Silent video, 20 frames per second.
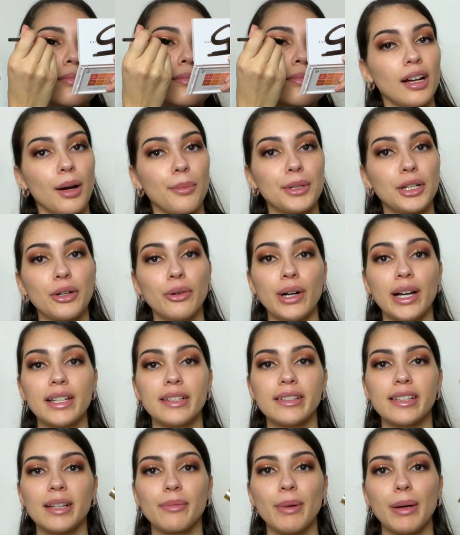I'm gonna go ahead
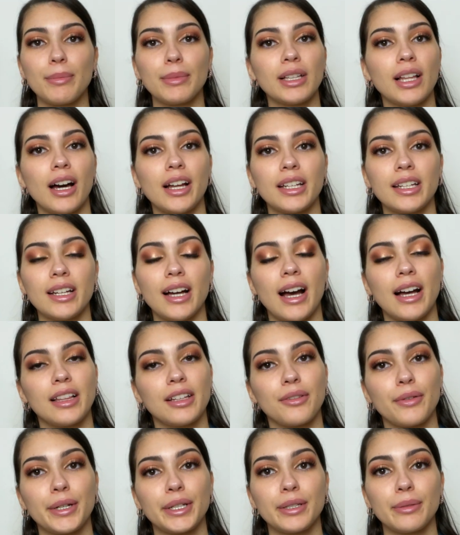and take my Milani Highly
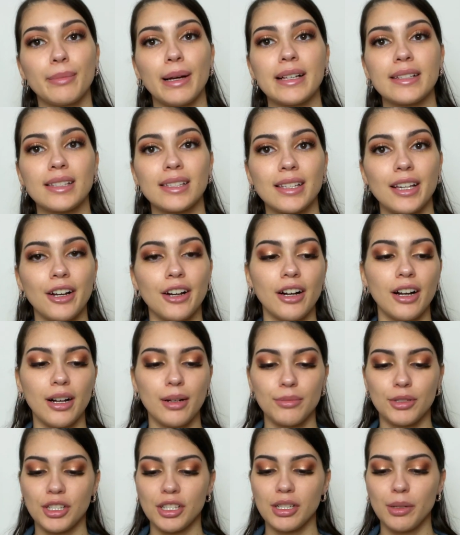Rated Mascara.
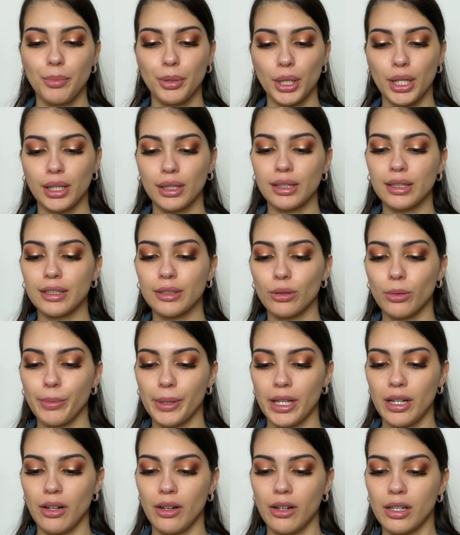I'm just gonna put a little
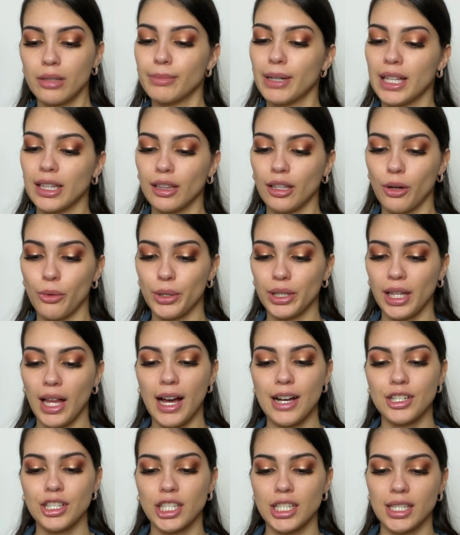bit on my lower
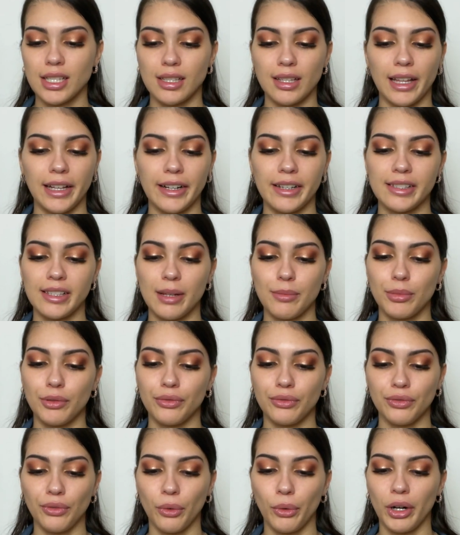lashes. Like I said
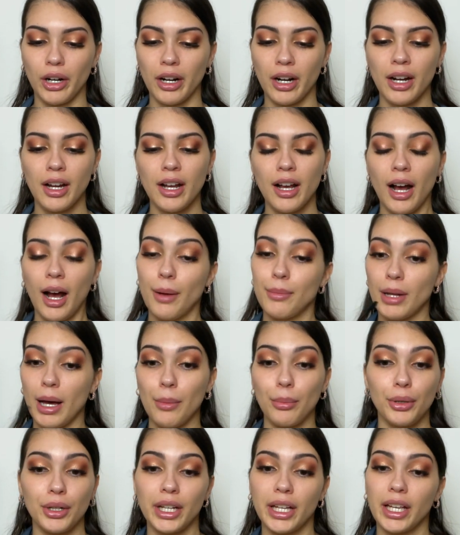before, I'm
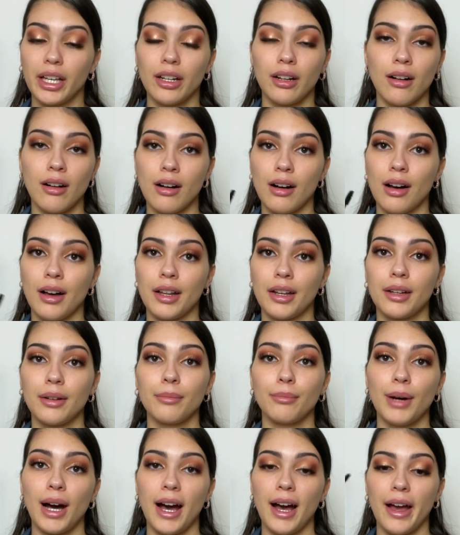not putting it on
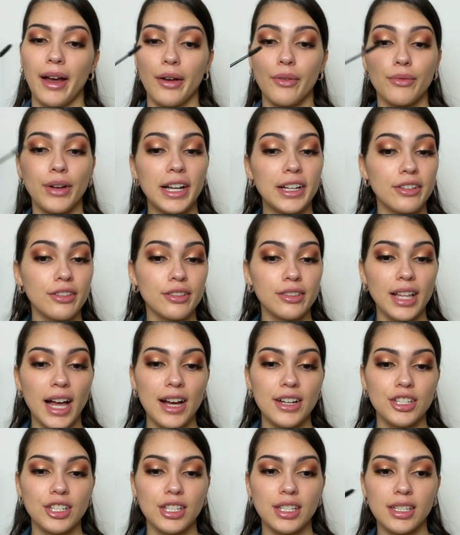my regular
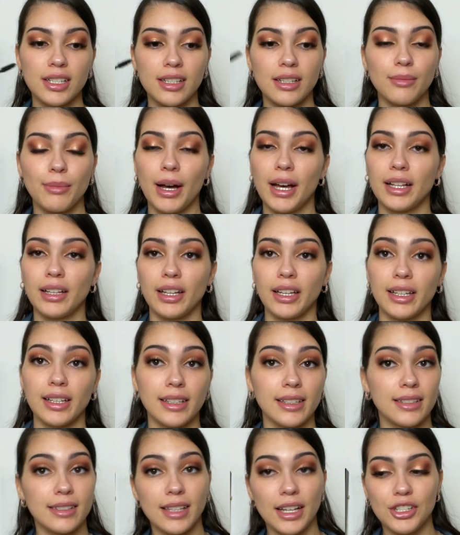lashes and my like
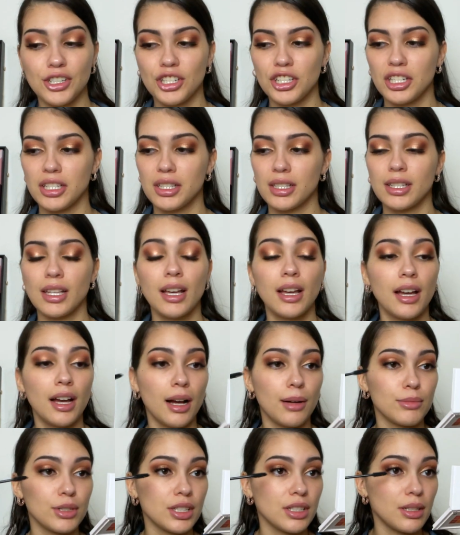extensions.
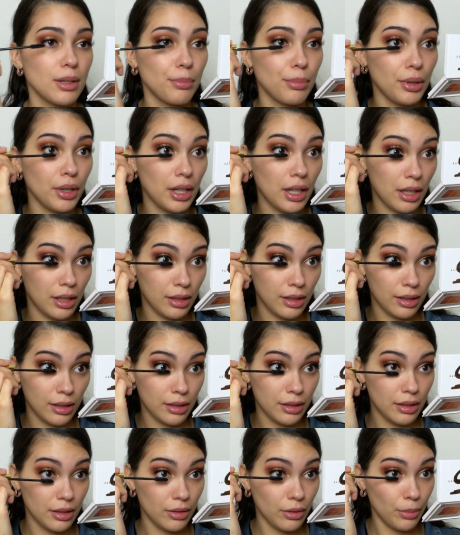I'm just gonna put a
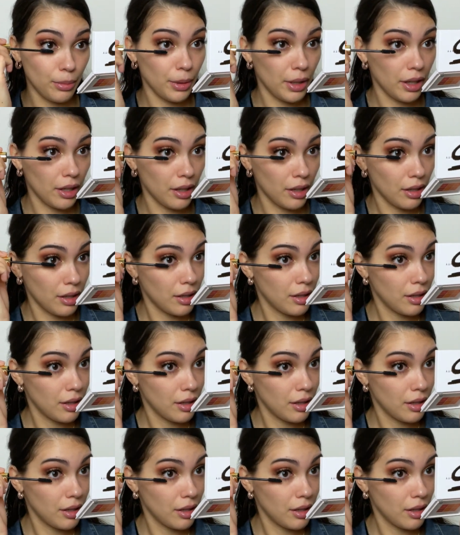little bit